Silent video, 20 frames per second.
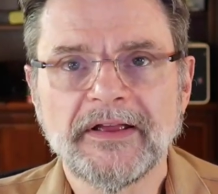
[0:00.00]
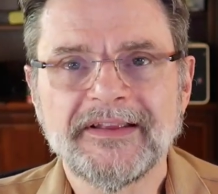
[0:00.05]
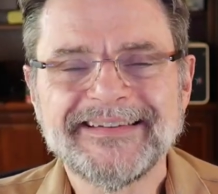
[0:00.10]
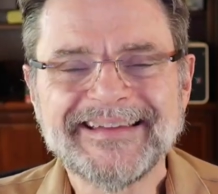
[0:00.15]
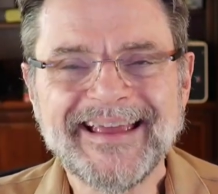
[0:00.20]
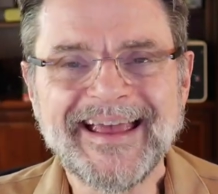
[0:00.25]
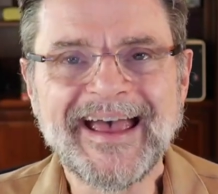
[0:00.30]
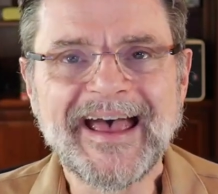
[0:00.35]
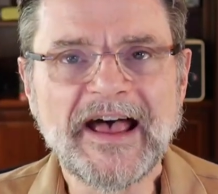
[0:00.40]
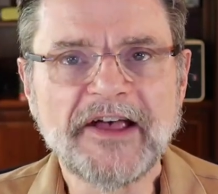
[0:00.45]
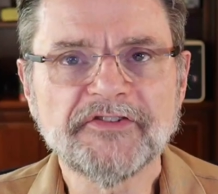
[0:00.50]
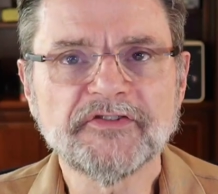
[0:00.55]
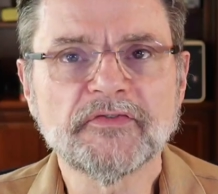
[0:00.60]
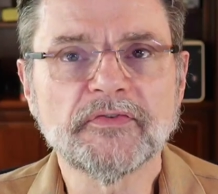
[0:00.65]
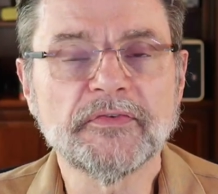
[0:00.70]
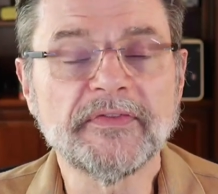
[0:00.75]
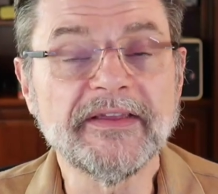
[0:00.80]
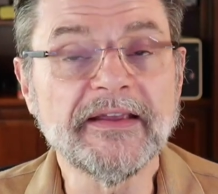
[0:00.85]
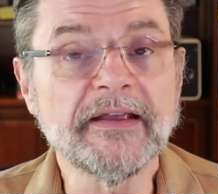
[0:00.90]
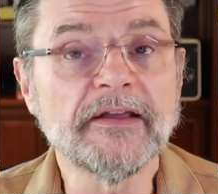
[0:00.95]
to ask
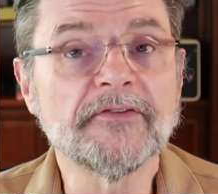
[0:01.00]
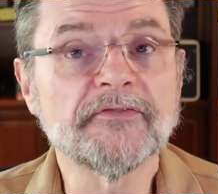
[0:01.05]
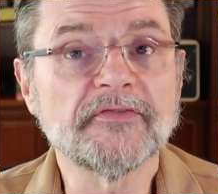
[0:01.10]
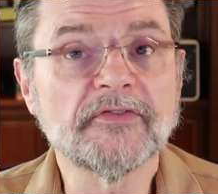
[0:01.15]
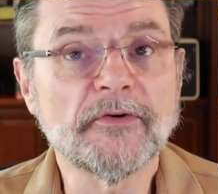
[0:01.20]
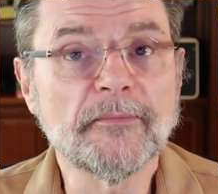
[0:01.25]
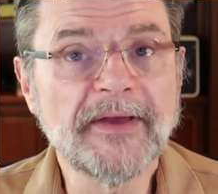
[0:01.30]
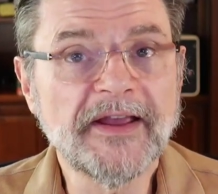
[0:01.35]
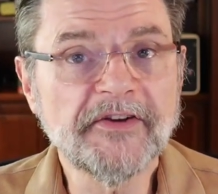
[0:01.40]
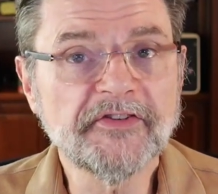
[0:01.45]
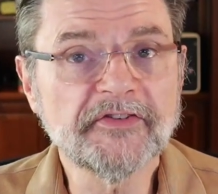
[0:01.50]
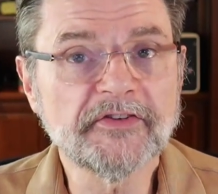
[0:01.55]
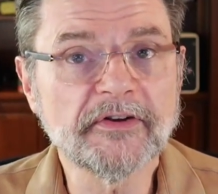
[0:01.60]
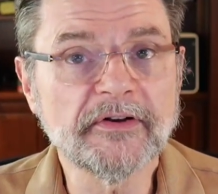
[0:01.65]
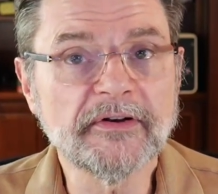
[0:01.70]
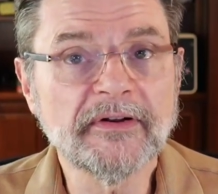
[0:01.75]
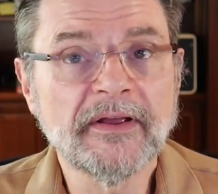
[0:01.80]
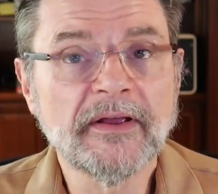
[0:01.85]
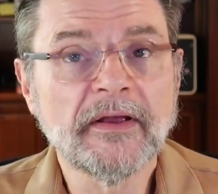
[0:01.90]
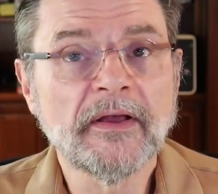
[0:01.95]
for the
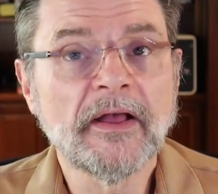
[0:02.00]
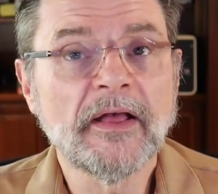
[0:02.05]
information